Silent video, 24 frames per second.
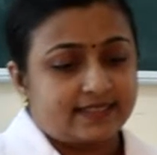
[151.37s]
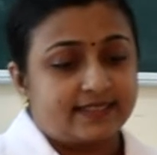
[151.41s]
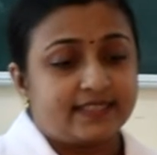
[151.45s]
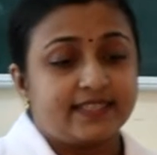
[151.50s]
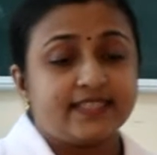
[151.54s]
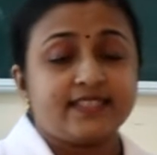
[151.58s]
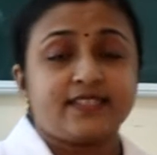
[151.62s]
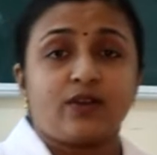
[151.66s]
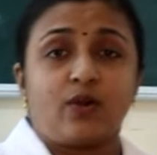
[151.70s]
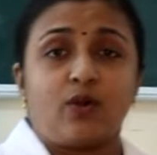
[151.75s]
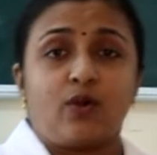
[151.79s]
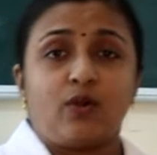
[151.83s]

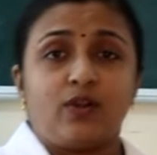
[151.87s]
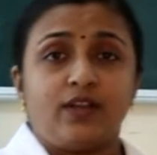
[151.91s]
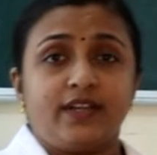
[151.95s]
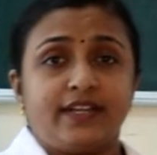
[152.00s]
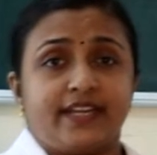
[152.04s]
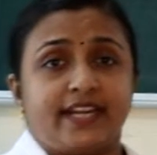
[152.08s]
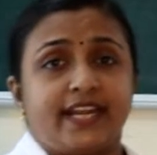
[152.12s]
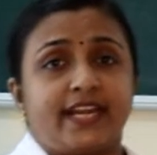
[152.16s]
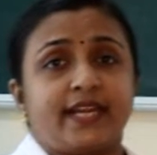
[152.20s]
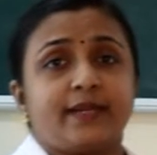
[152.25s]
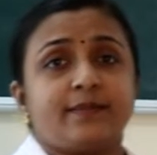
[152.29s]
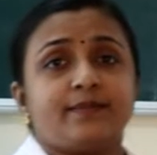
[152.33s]
These all
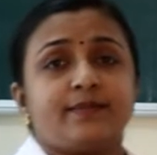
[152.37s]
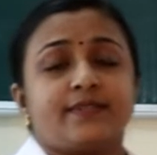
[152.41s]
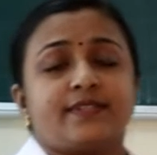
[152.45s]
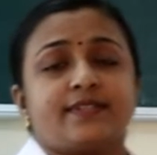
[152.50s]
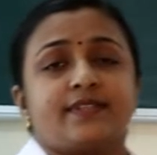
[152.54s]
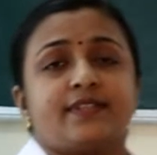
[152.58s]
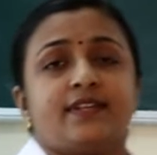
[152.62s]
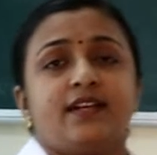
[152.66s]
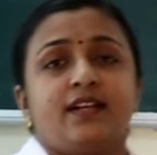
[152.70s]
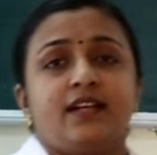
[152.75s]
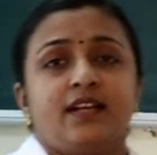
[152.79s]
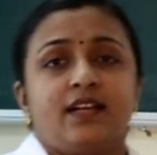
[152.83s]

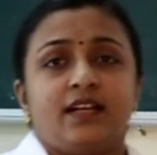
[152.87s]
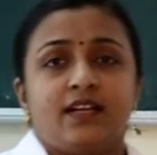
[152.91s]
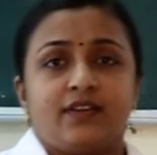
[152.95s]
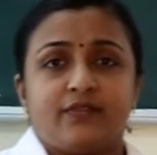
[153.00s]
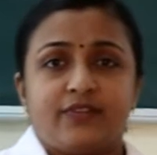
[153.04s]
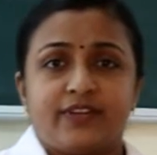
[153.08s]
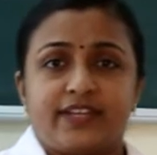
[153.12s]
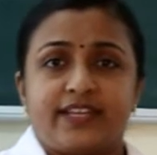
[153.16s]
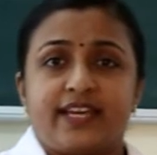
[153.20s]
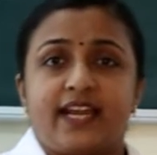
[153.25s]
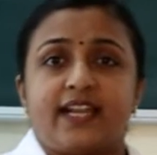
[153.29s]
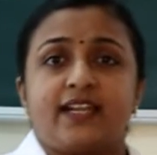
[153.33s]
names
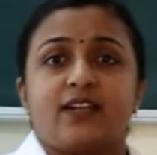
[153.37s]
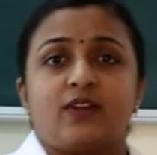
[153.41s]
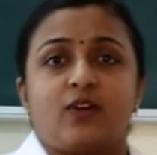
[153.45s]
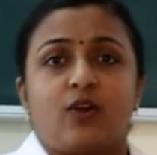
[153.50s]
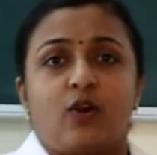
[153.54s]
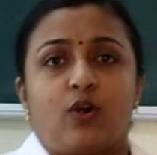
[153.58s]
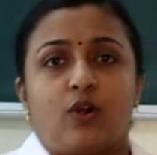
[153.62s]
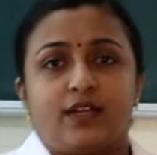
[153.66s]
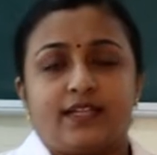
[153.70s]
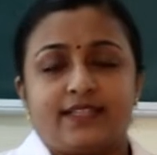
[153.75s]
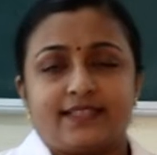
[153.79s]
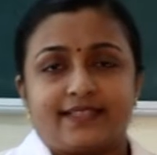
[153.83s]
we can
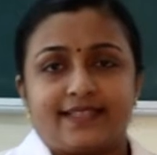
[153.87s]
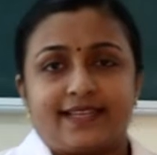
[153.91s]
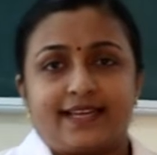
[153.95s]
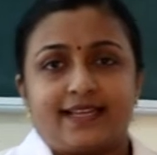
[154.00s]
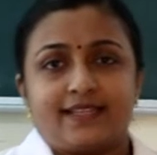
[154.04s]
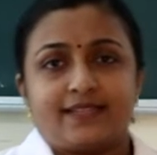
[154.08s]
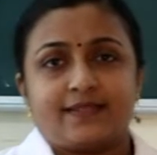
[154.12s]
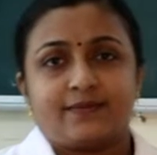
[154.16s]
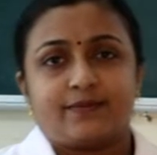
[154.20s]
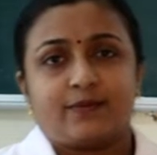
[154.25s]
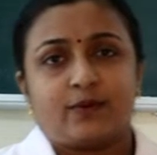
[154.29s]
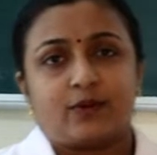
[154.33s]
call it
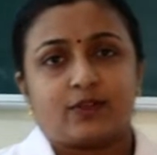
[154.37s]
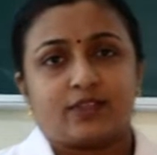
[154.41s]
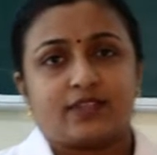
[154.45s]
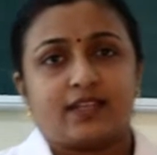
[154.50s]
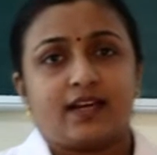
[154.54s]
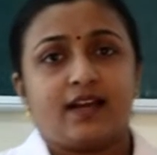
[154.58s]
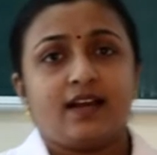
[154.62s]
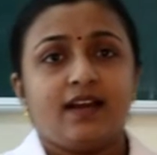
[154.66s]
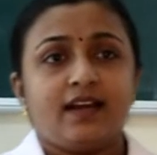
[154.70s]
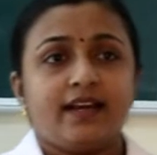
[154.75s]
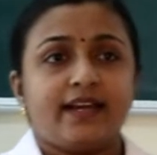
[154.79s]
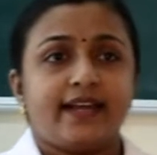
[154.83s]
as for
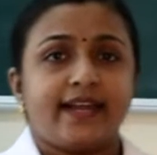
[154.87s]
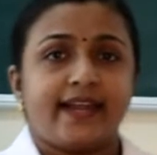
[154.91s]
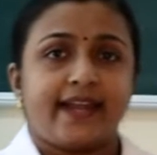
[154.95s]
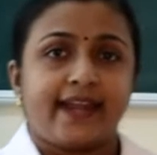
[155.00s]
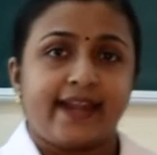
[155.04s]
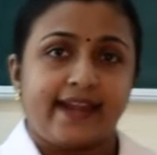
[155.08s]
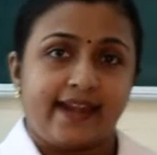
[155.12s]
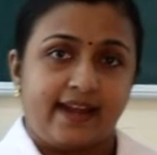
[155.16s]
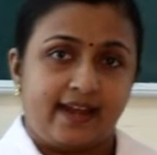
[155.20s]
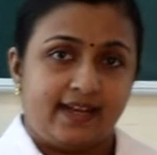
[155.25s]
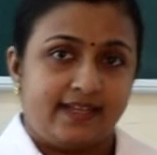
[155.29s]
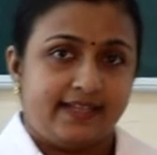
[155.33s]
the
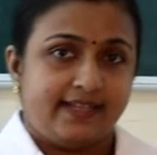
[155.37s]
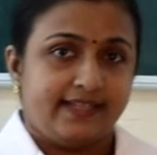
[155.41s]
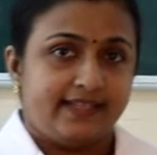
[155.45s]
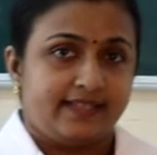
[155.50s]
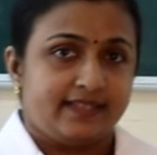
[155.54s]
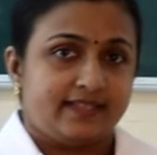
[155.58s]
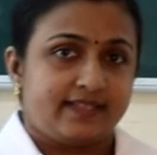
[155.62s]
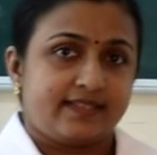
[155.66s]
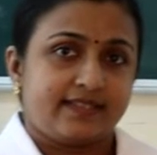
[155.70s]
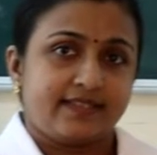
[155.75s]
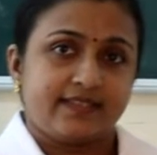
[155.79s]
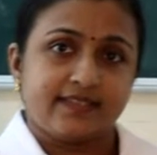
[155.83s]

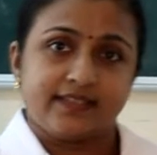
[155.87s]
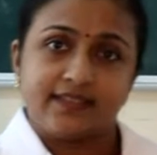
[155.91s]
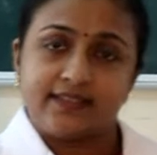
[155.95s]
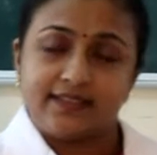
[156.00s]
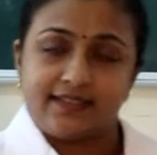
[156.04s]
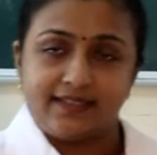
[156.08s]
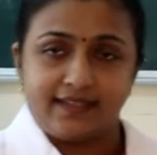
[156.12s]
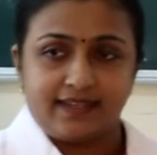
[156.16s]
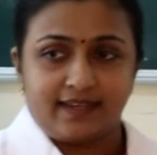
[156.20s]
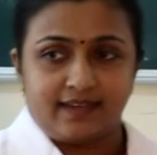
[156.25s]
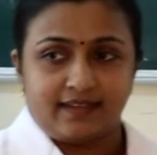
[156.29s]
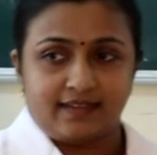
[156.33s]
ARDS.
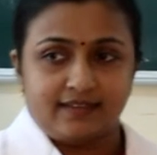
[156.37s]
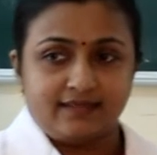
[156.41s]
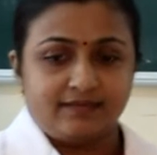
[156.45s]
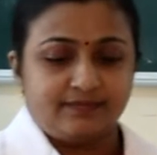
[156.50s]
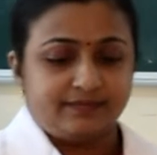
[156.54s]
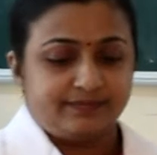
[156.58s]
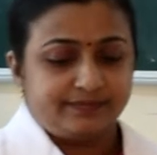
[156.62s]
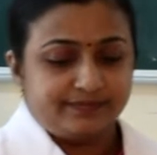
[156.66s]
Clear?